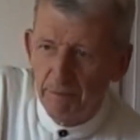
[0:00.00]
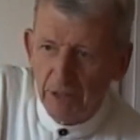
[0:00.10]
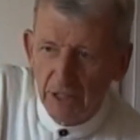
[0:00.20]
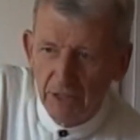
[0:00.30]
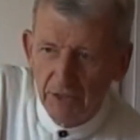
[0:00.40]

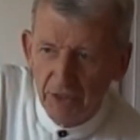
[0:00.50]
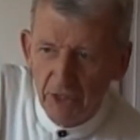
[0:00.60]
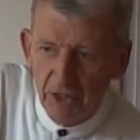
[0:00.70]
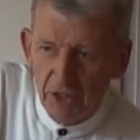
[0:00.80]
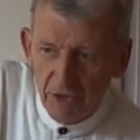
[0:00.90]
because
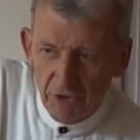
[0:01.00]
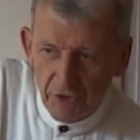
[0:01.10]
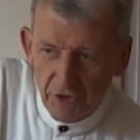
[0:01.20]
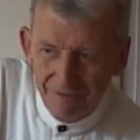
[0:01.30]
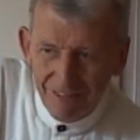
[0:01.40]

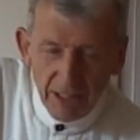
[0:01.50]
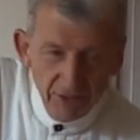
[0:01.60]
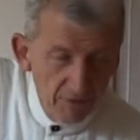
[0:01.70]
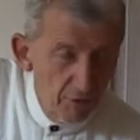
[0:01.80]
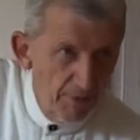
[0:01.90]
three
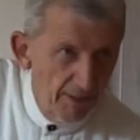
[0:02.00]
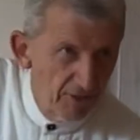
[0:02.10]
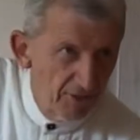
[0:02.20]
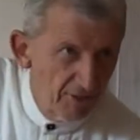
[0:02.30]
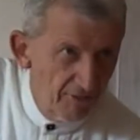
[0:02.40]
relatives,
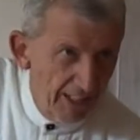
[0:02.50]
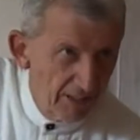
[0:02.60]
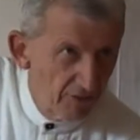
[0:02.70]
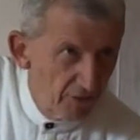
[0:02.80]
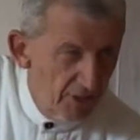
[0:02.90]
parents in
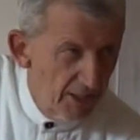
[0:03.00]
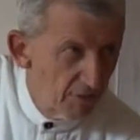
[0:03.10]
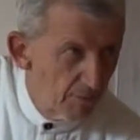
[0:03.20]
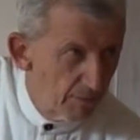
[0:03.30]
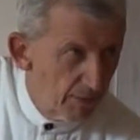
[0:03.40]
fact, of three different